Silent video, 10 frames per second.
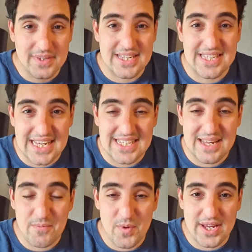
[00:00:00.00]

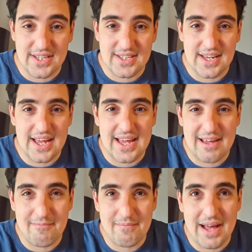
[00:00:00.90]
16 weeks,
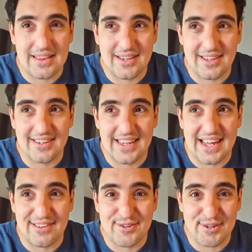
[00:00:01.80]
and the
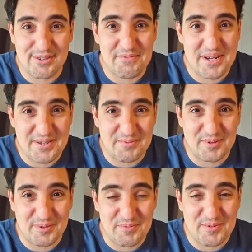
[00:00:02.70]
transformation
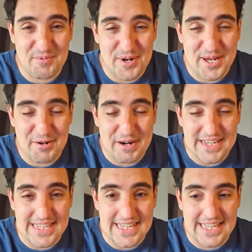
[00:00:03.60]
was pretty
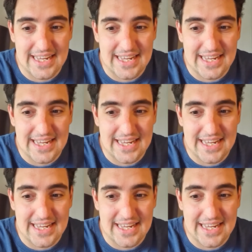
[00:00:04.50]
crazy.